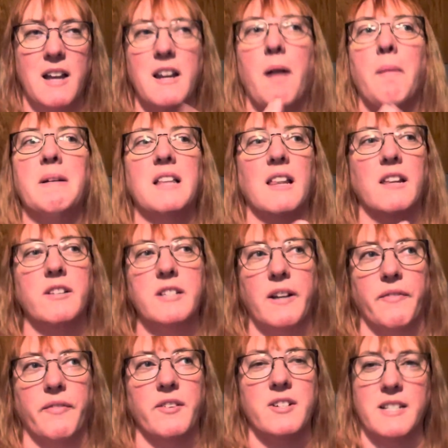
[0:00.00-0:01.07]
I mean, the little
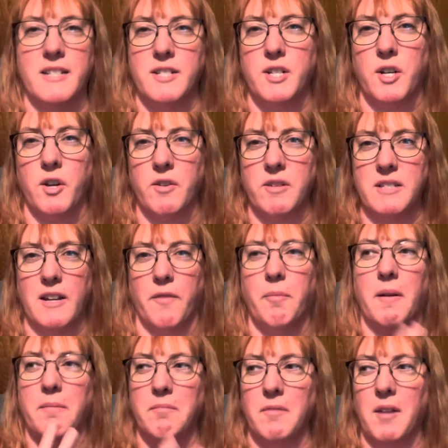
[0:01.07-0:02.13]
differences, you know, and stuff.
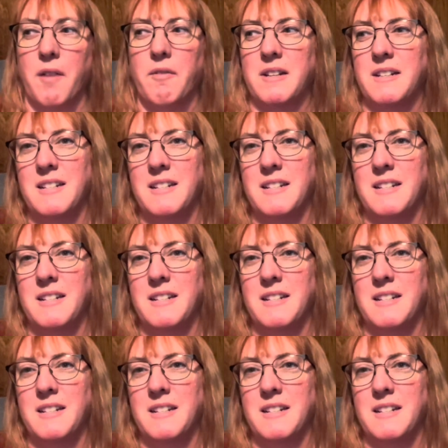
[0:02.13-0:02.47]
But it would